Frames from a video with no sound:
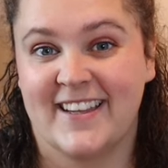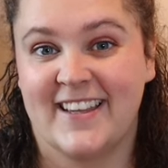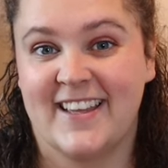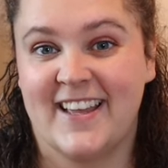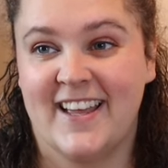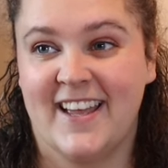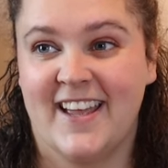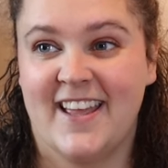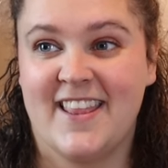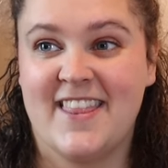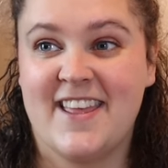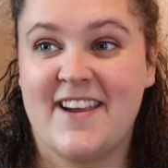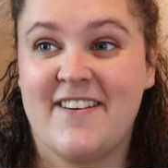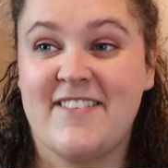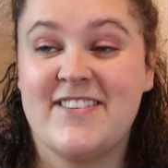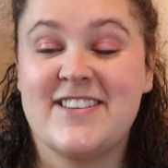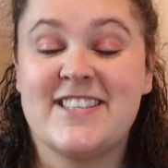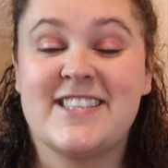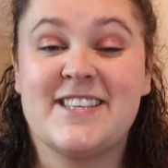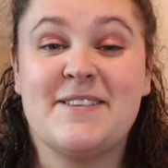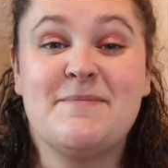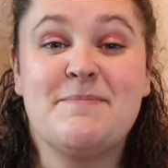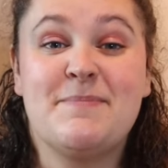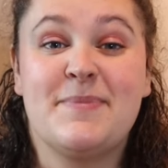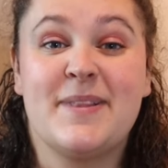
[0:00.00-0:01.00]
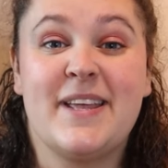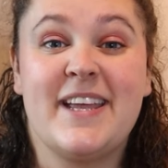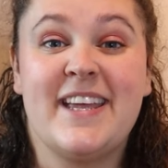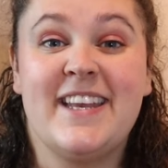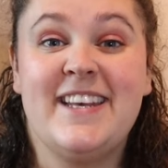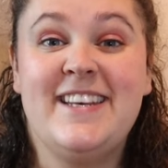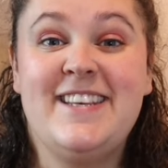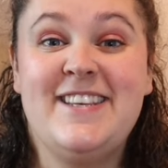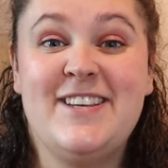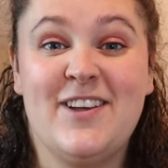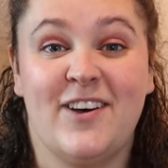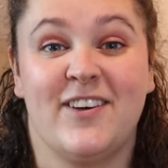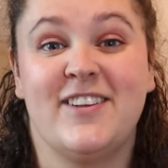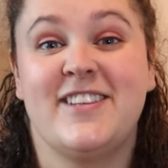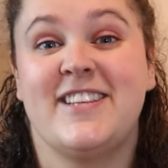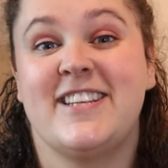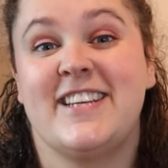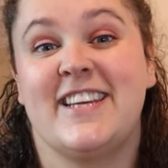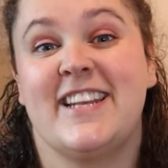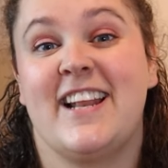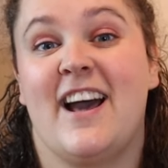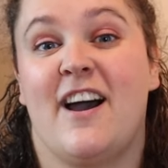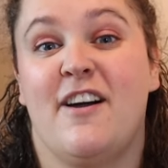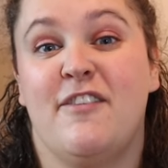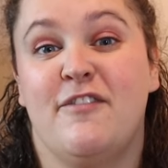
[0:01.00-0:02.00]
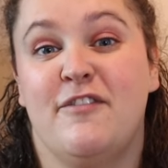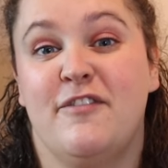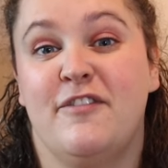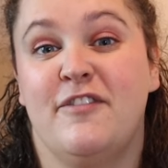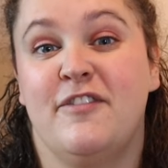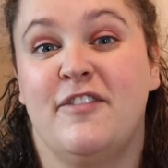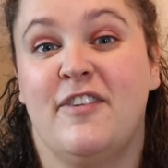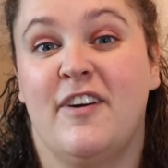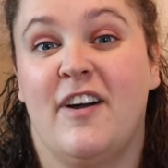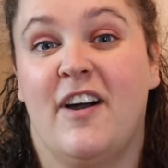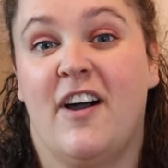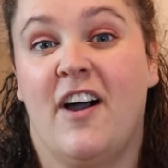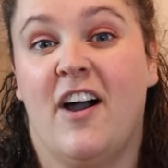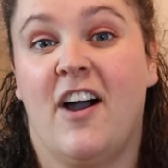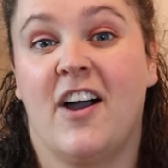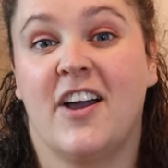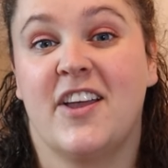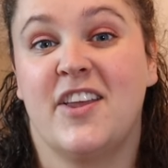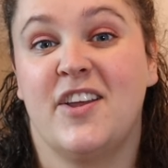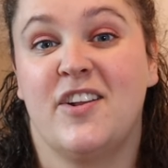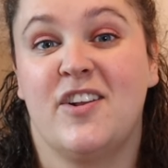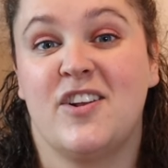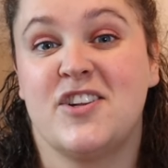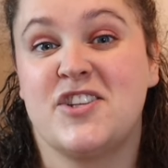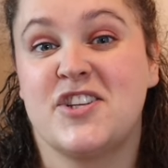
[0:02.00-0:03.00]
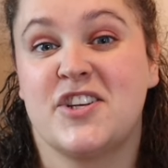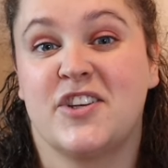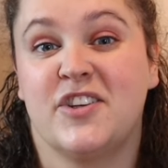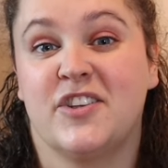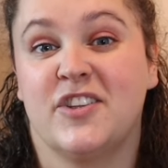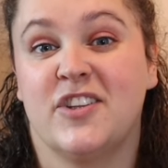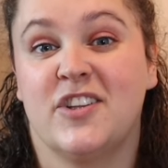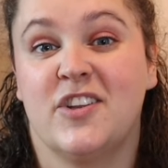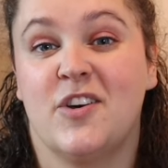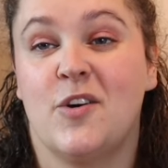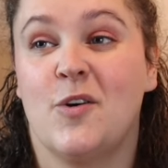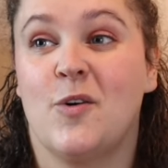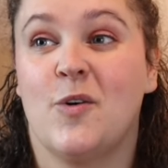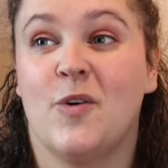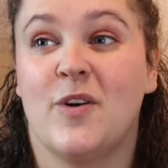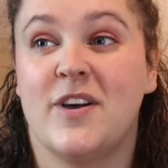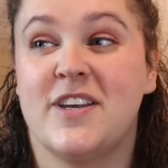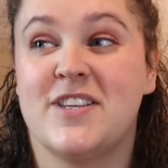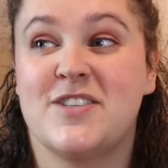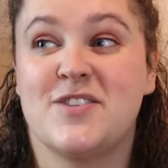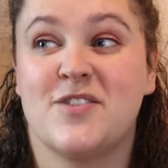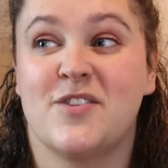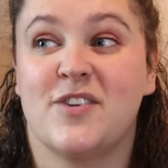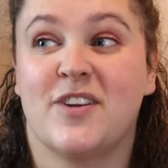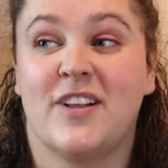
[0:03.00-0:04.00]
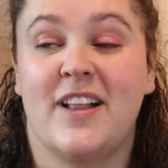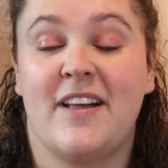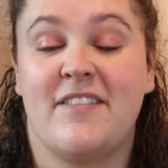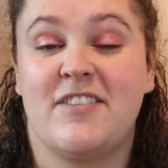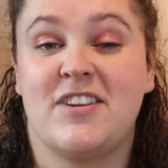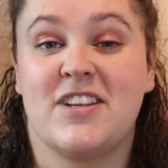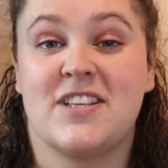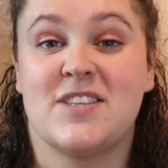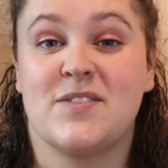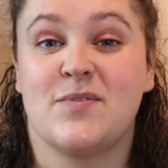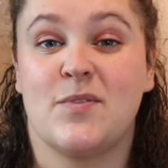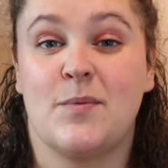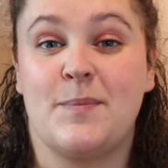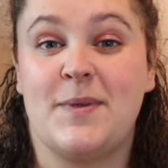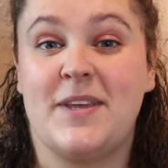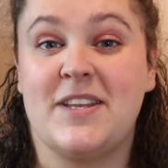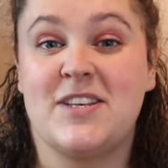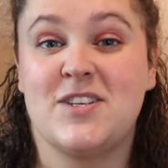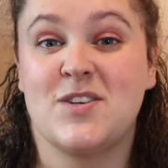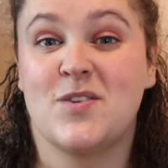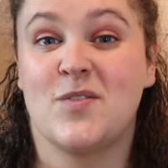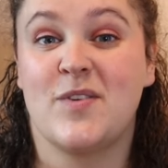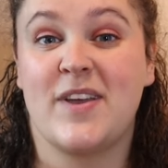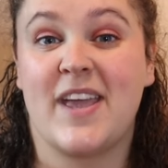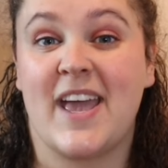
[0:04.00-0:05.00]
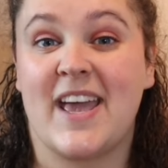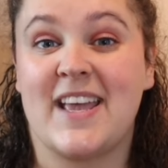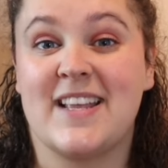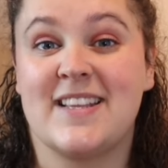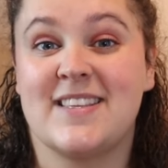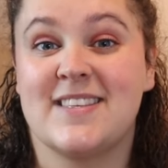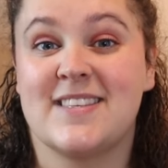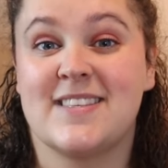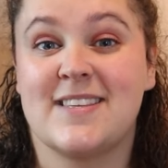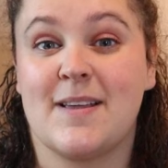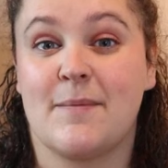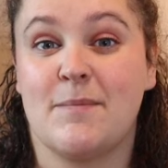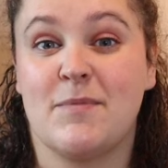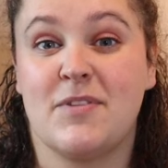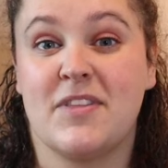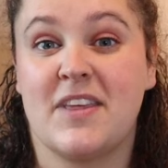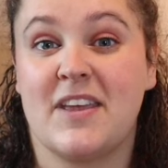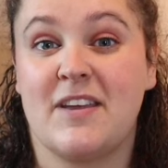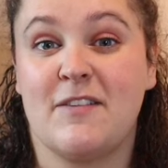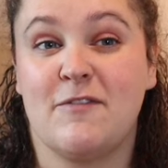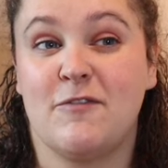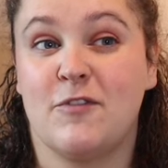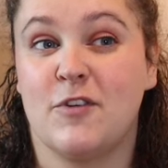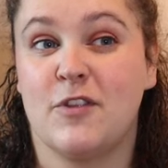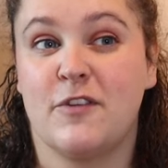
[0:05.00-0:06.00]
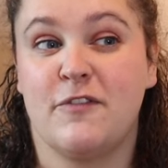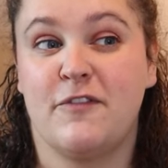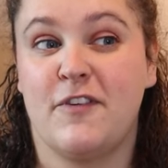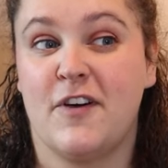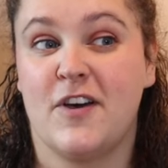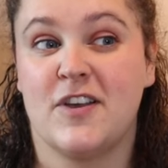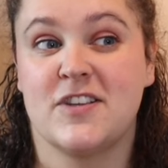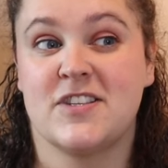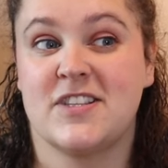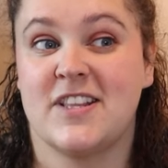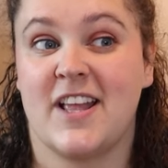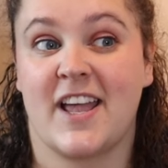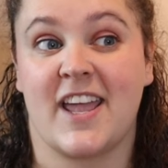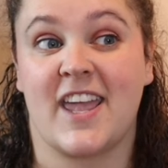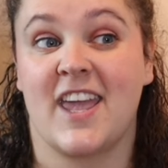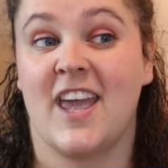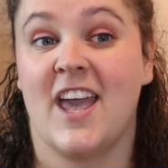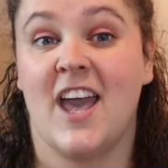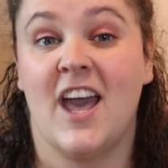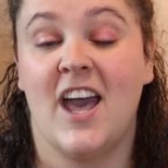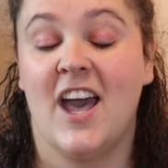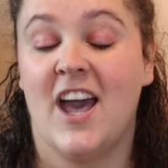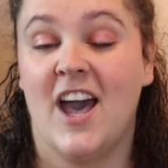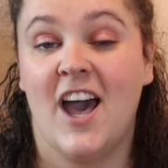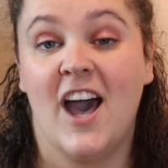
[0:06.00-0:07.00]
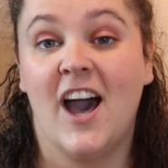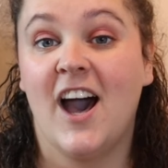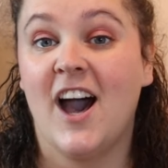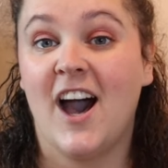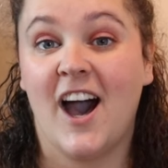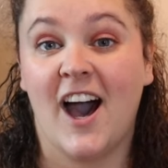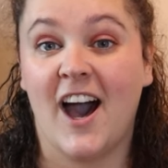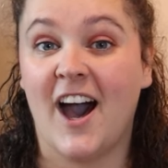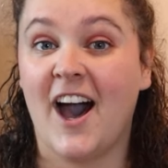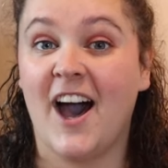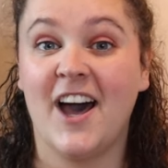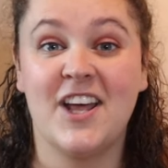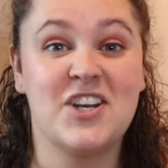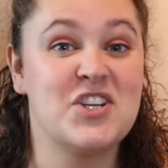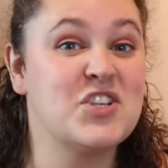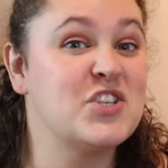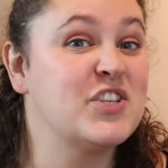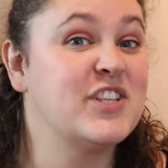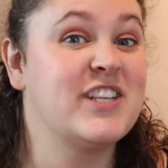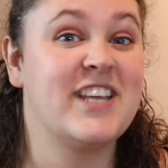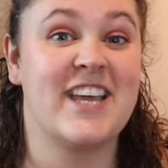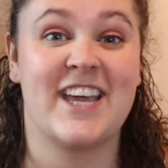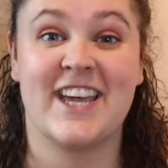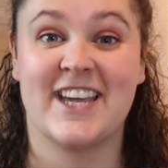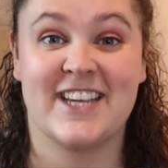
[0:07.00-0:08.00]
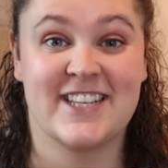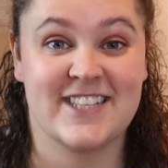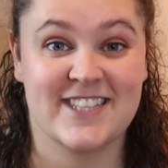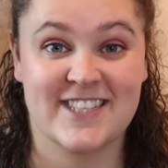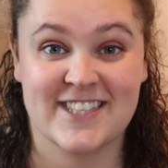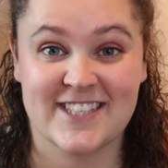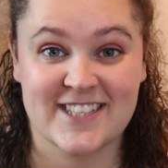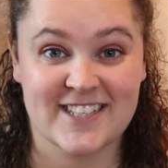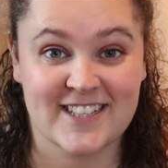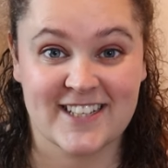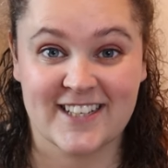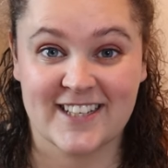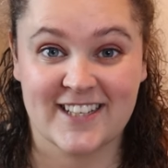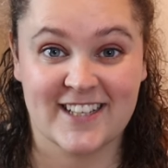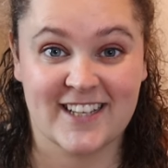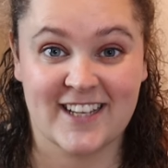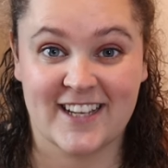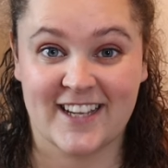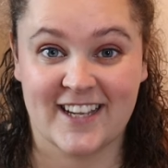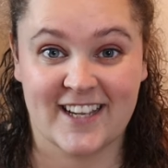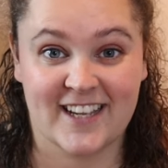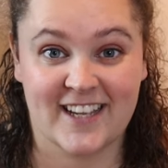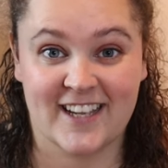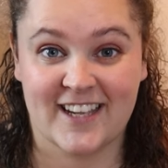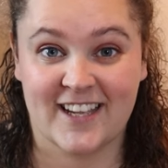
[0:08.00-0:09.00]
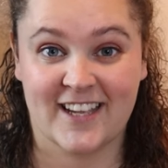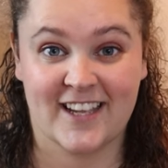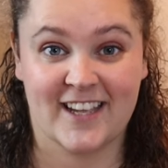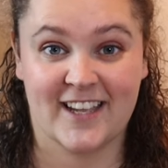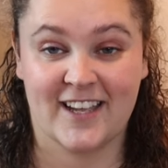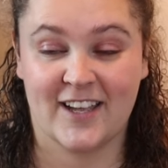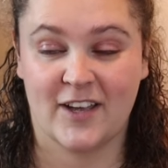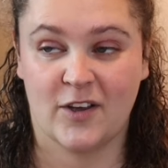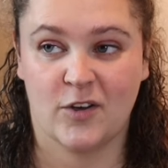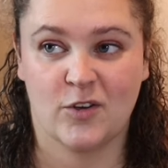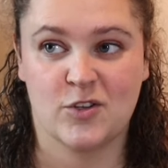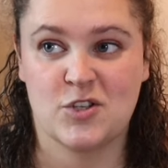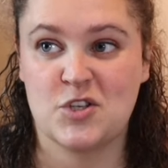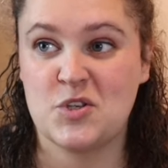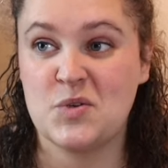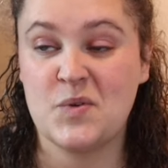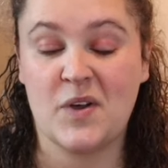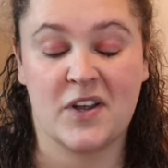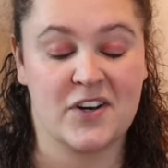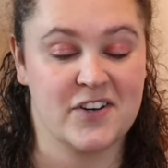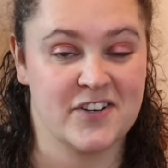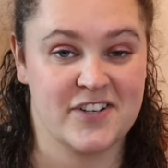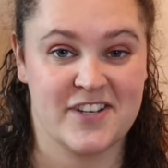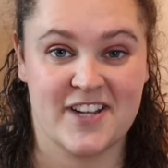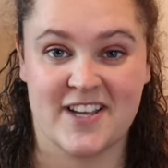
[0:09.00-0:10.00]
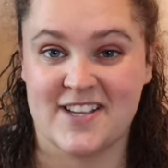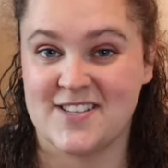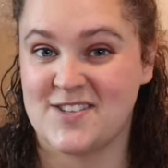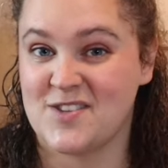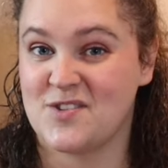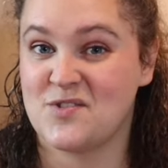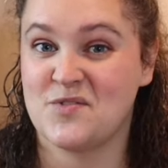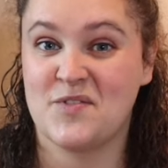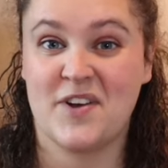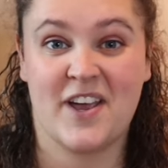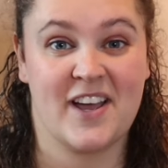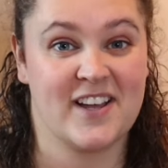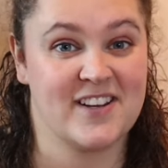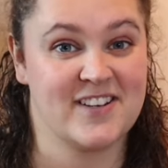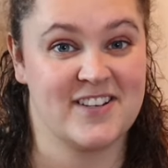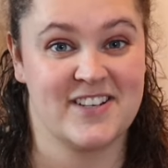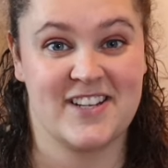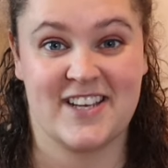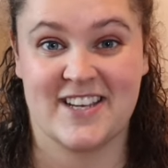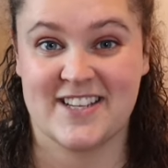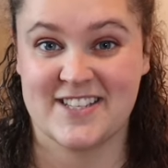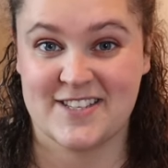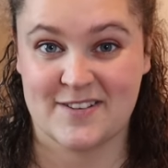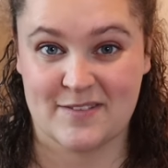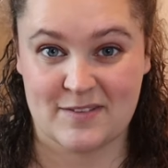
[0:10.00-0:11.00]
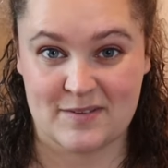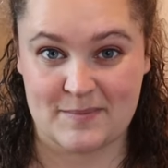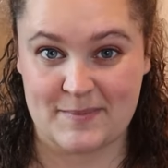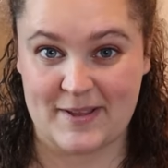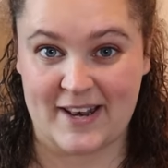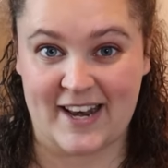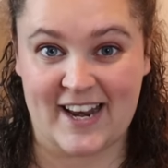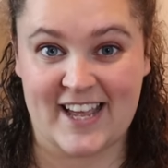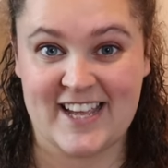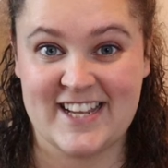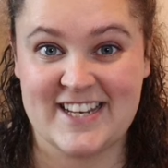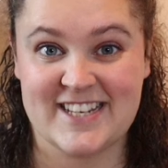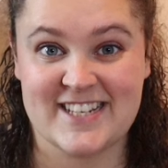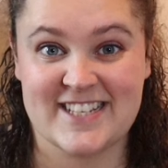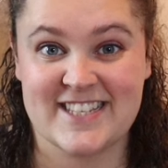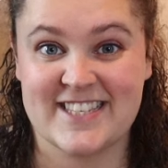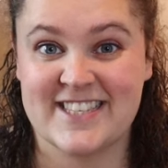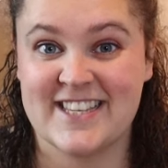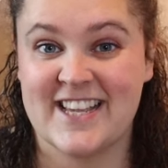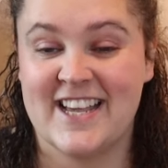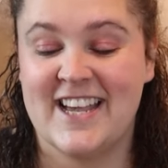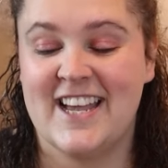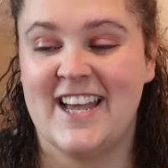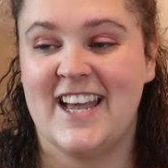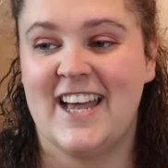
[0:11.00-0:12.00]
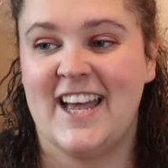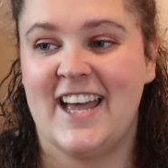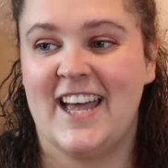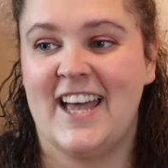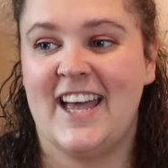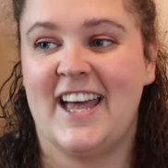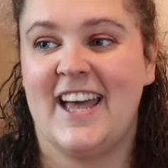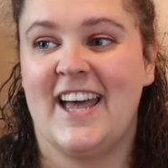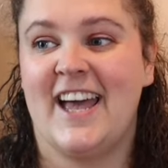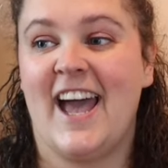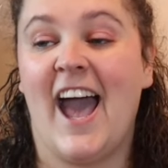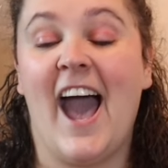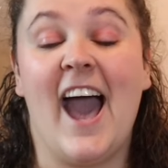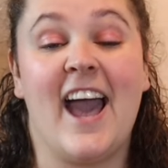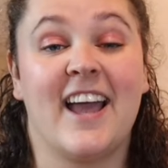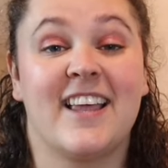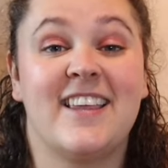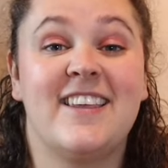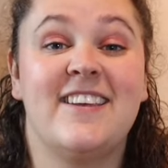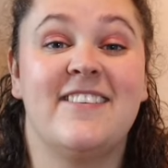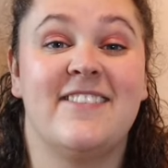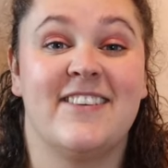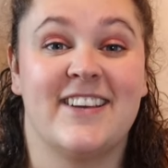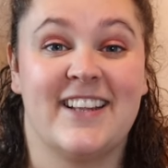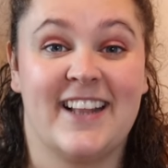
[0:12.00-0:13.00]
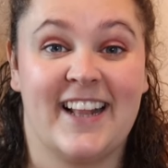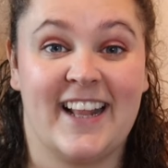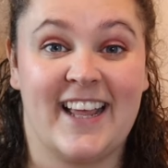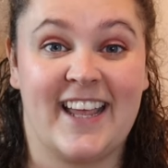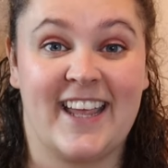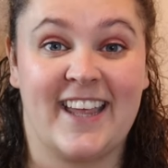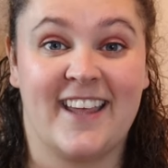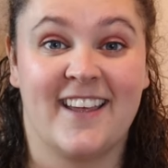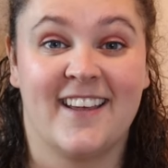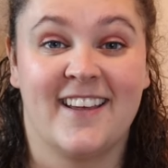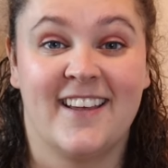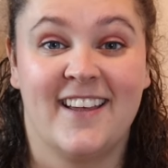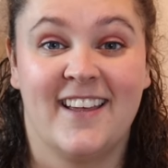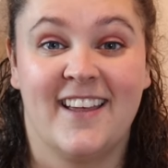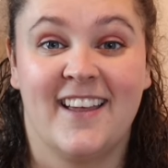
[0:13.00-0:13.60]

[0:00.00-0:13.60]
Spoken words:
There is simply not enough archaeological or historical evidence for me to create something for the first 100 years or 200 years or 300 years of the Middle Ages accurately.